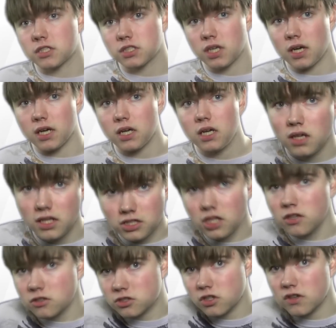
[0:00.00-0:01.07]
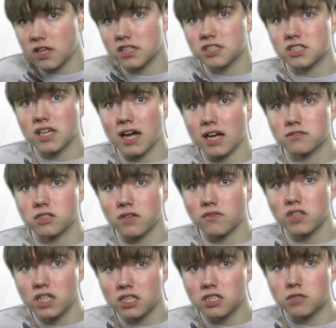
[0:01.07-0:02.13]
sa. It's understood that this kind of
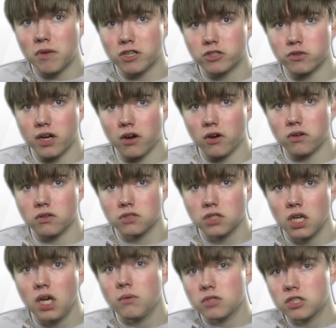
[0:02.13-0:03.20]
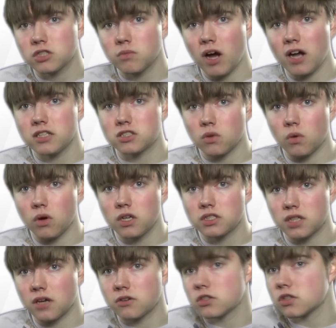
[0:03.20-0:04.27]
stuff needs special characters, which is why Zoi
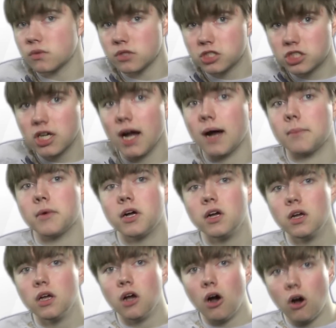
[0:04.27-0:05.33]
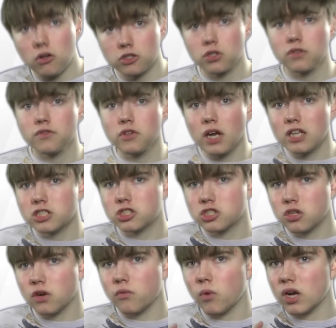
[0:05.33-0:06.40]
is there to do its job. Also, if you're not
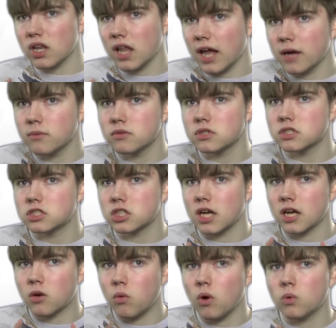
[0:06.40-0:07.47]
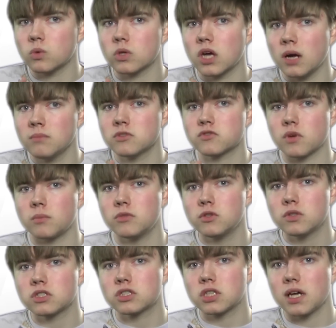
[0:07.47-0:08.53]
sure of what language a quote comes from,
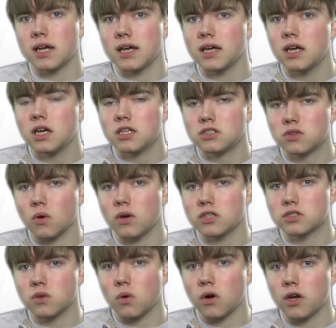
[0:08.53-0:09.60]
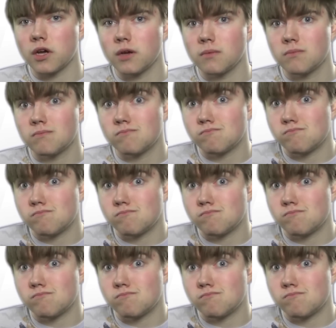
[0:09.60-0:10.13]
you can say Zoi Zoi